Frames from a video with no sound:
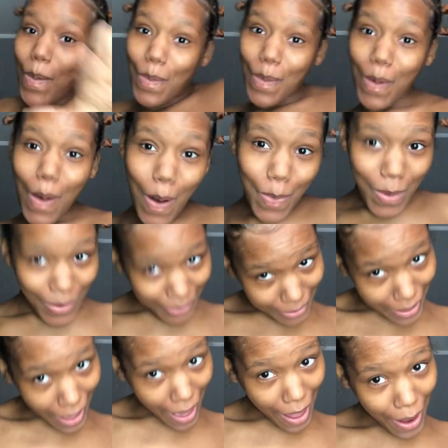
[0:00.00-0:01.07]
We're almost
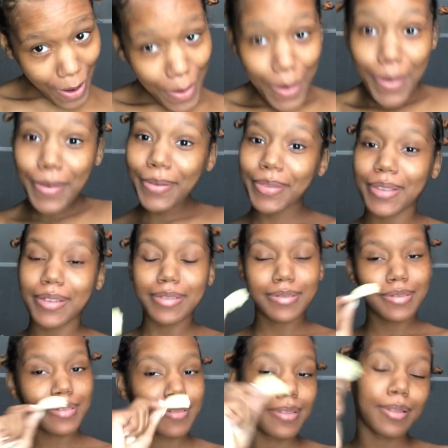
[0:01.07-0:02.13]
there. This is
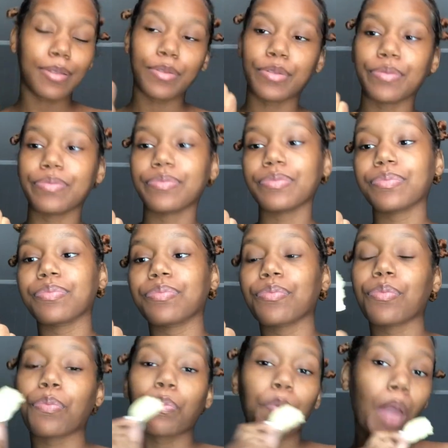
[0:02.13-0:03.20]
just a little,
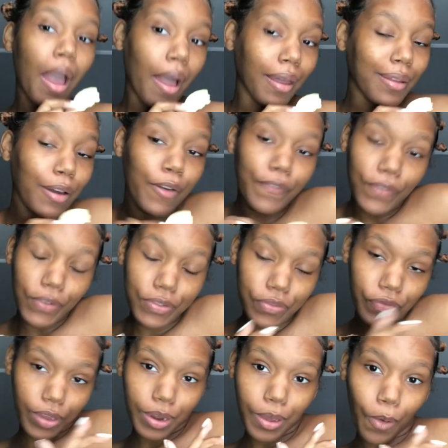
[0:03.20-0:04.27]
a little first
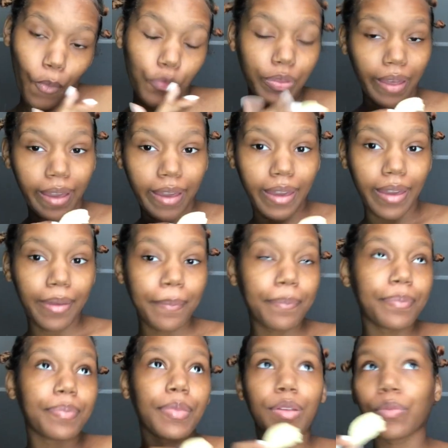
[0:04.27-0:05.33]
video thingy
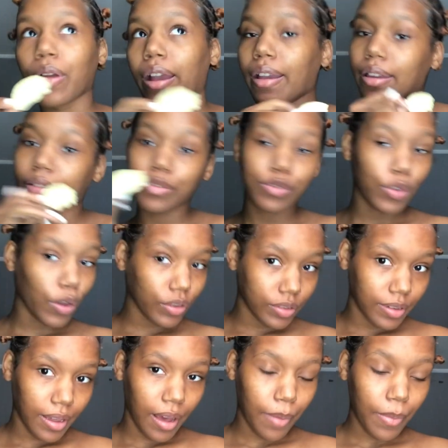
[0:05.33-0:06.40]
where I get to talk to
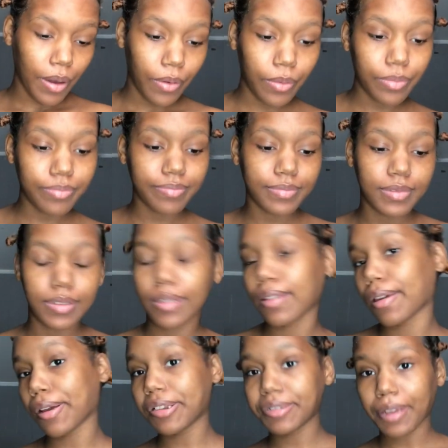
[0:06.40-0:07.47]
y'all about. In
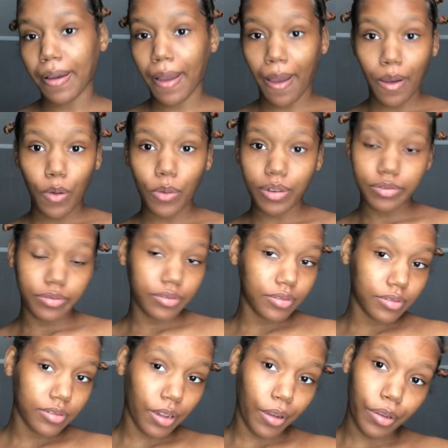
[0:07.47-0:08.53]
case y'all got
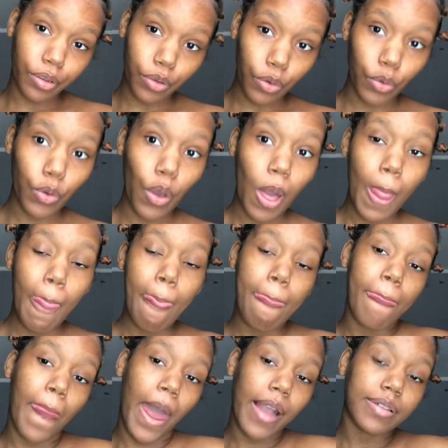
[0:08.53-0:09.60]
questions, y'all can go
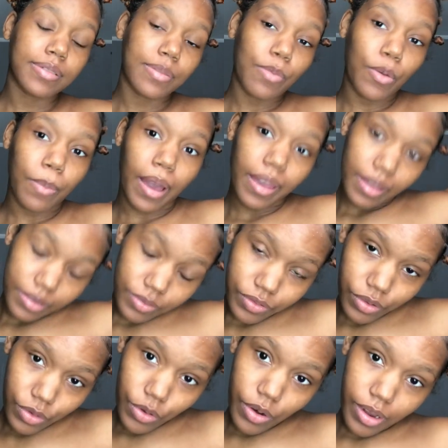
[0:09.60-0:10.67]
ask them on my
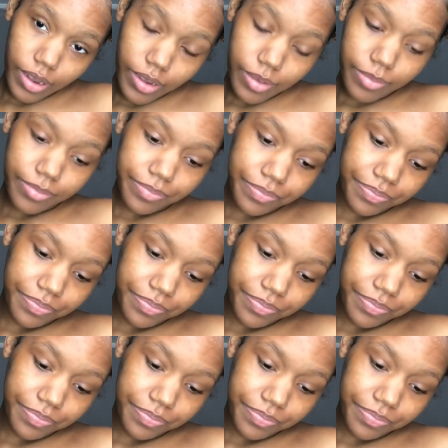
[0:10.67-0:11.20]
Instagram.